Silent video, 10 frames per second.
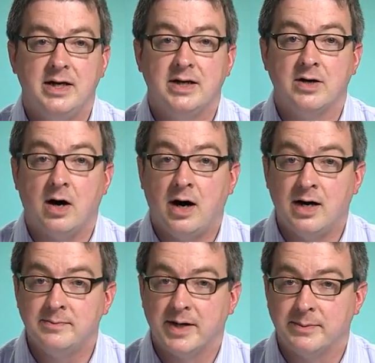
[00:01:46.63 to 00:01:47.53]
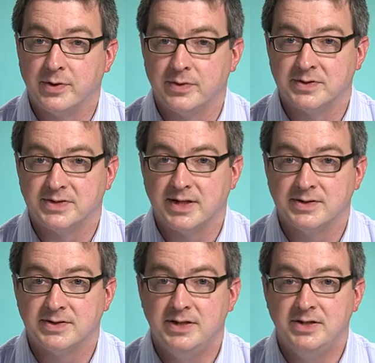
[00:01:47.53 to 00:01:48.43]
In on bipolar
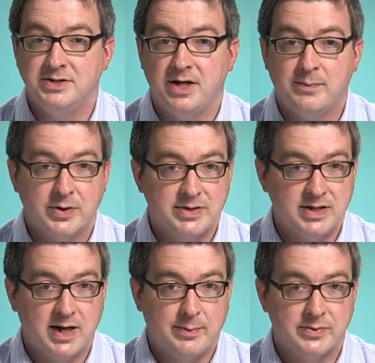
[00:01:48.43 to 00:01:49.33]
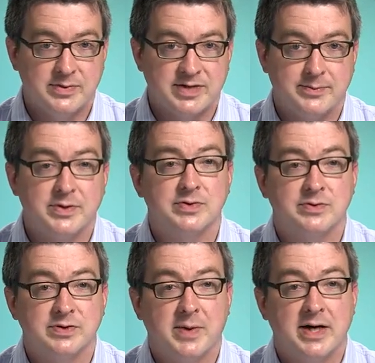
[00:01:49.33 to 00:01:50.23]
cells, G-protein-coupled receptors
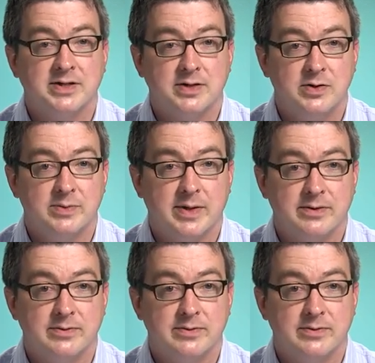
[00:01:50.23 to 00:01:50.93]
respond to glutamate